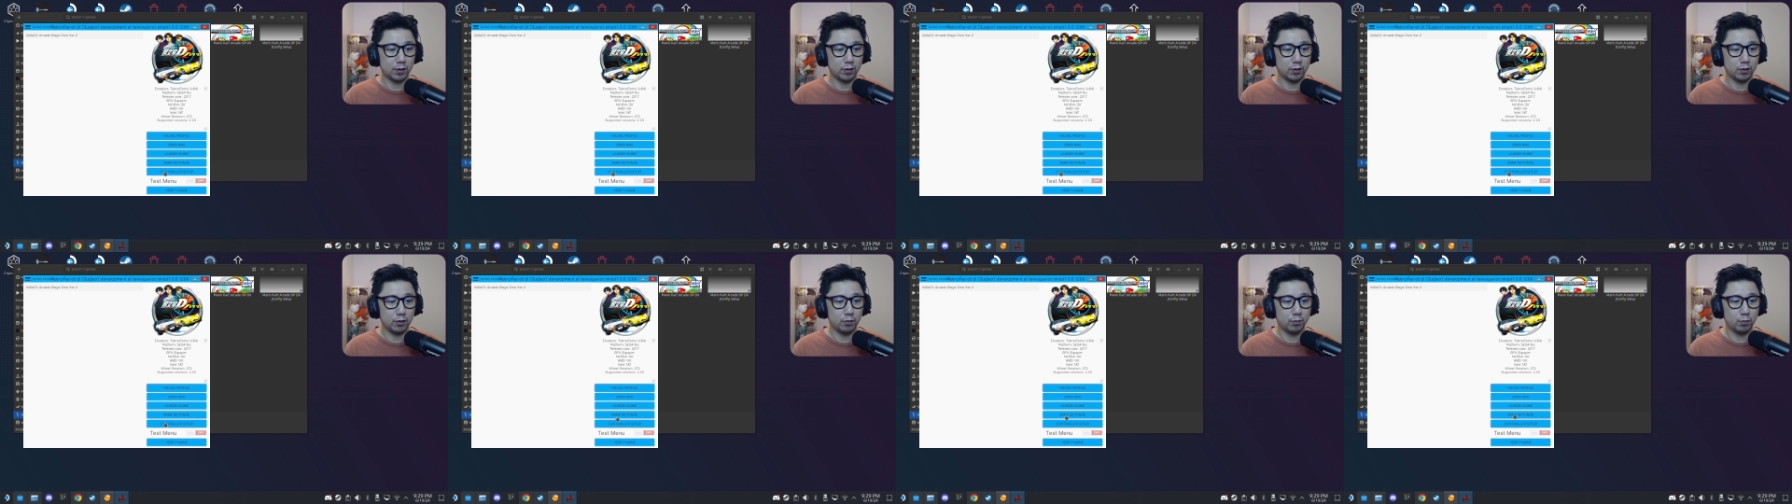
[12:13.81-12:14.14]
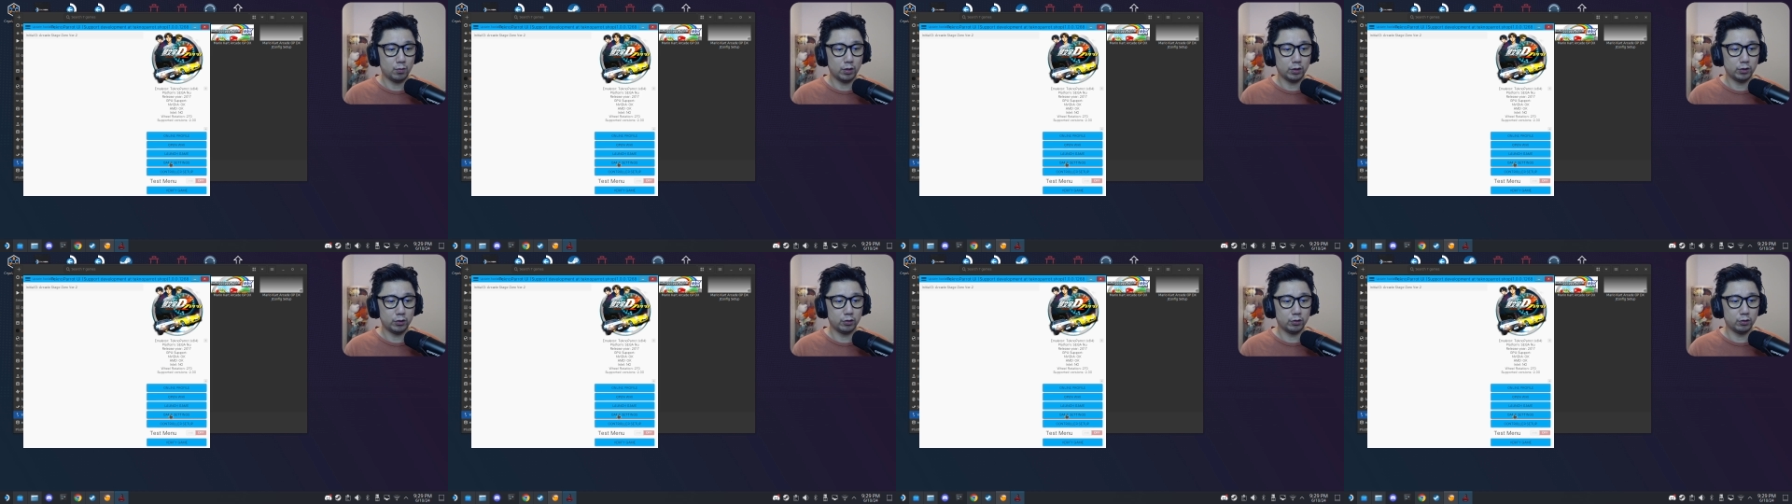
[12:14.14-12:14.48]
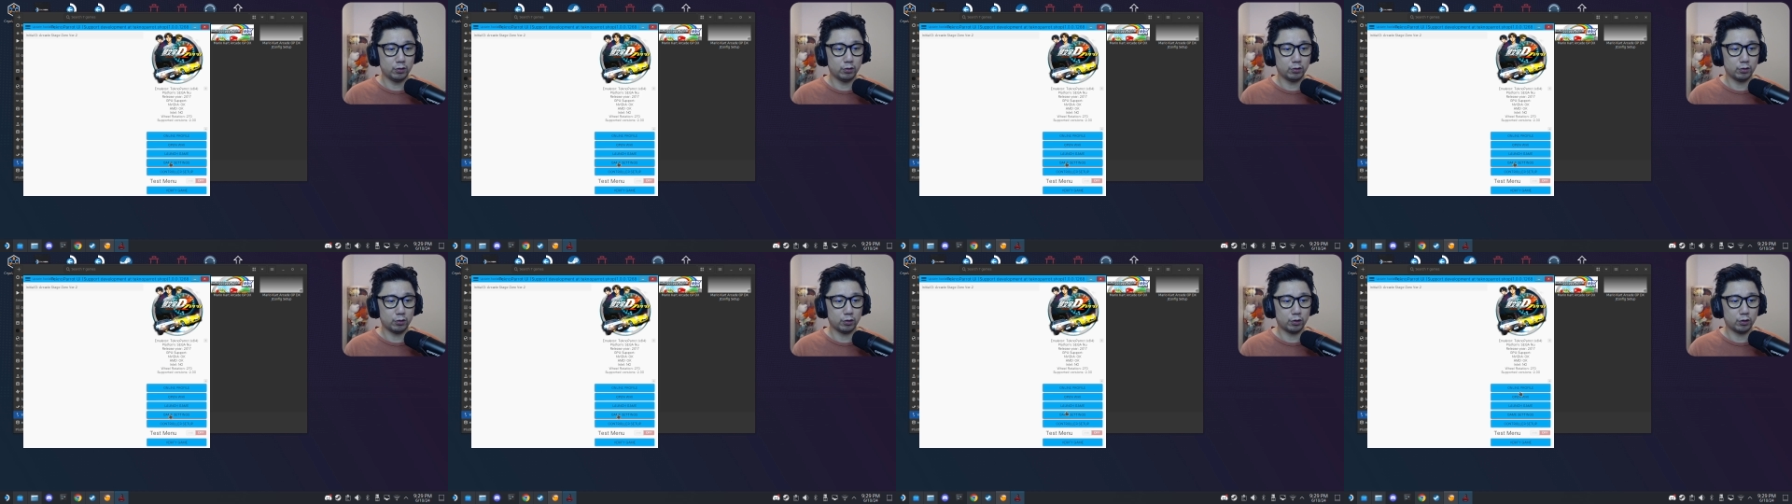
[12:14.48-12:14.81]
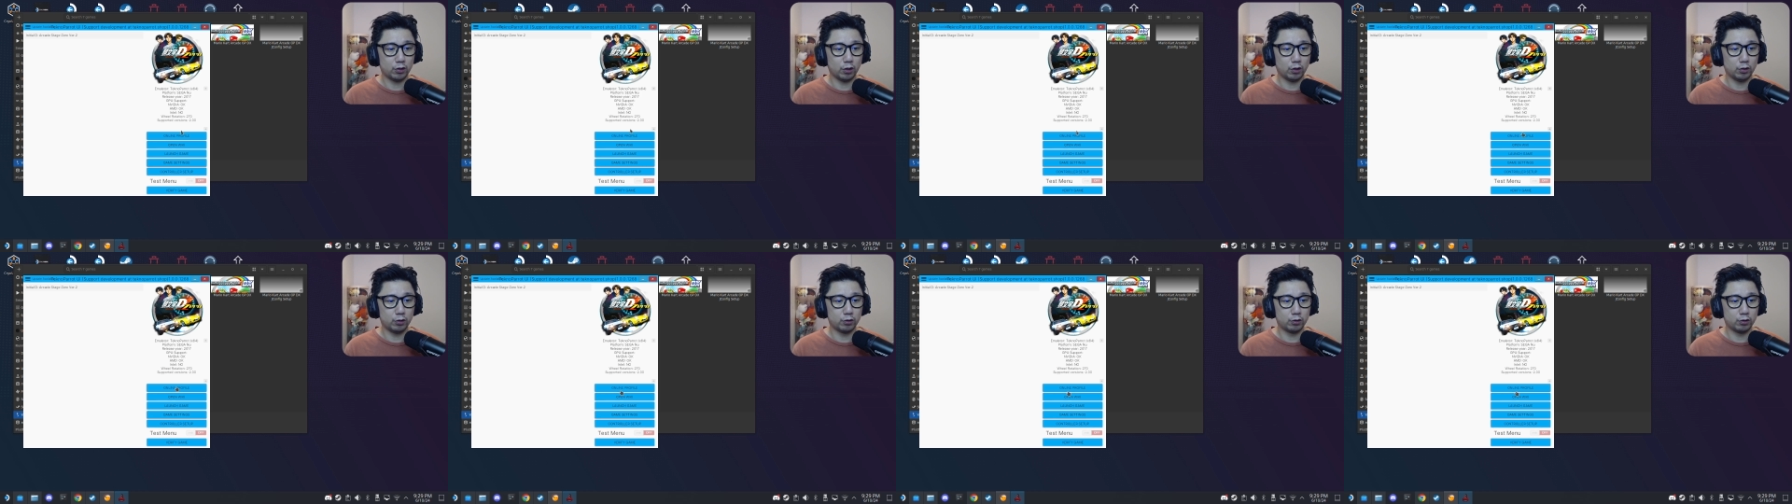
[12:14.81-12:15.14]
you want to
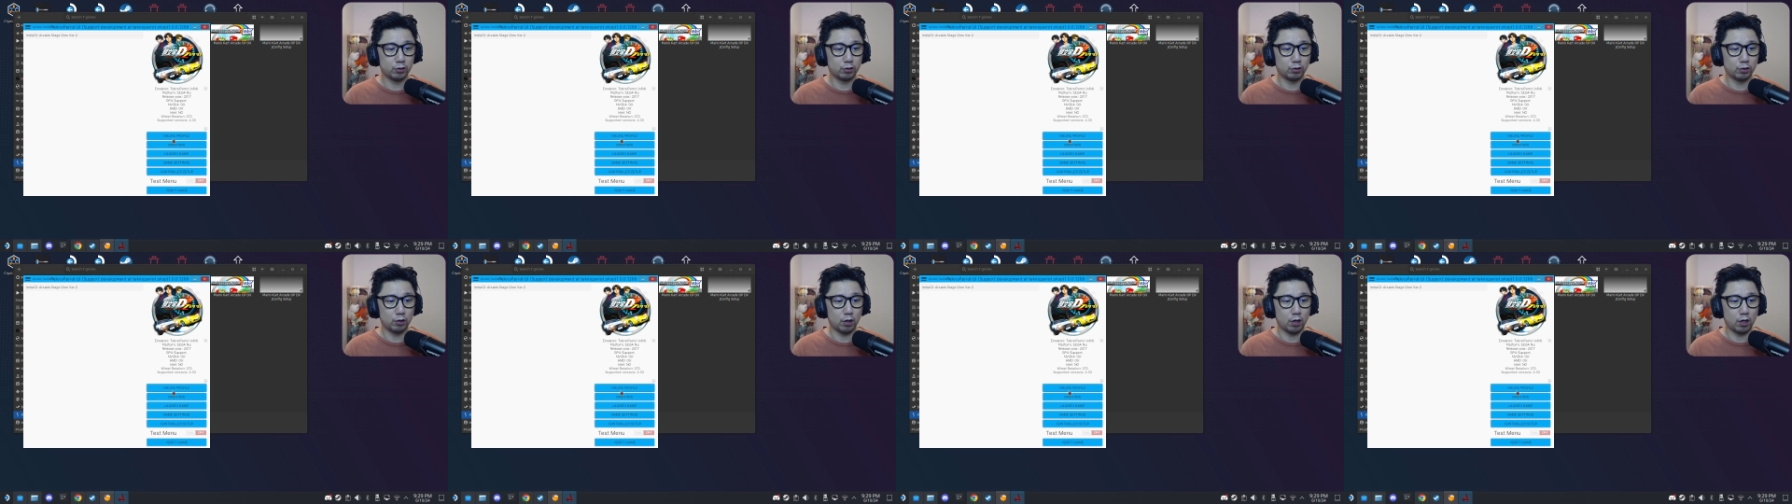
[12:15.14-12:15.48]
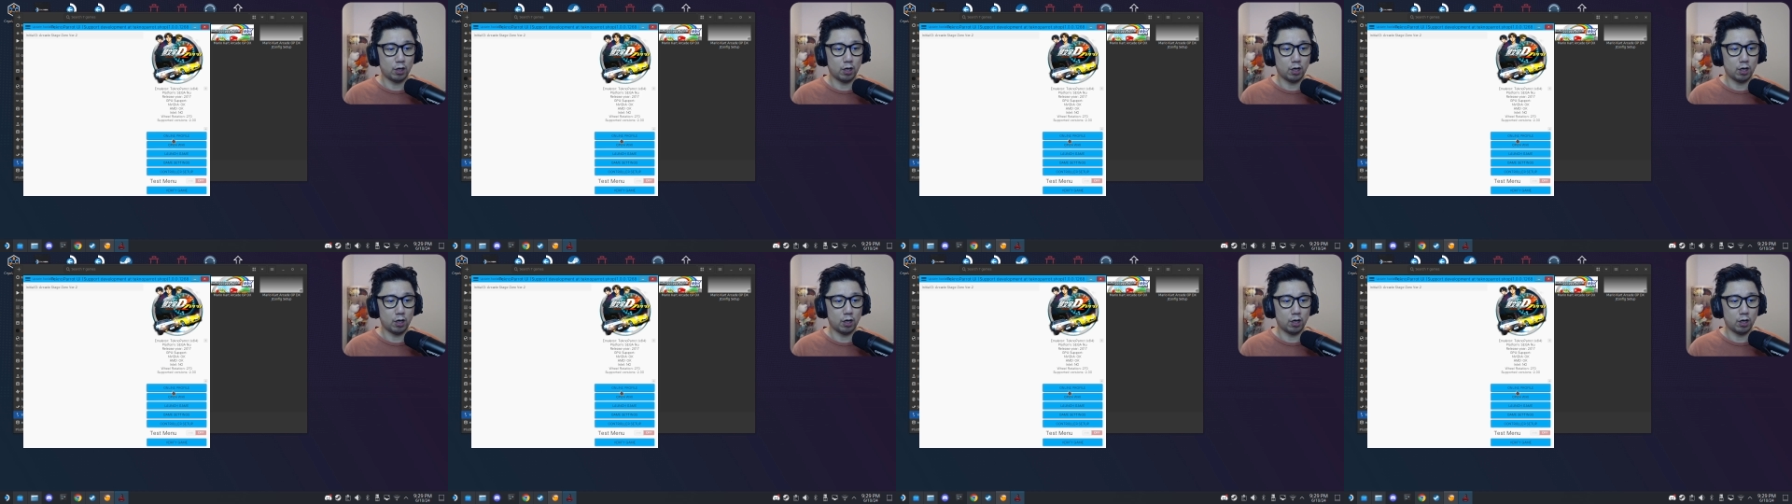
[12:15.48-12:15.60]
go to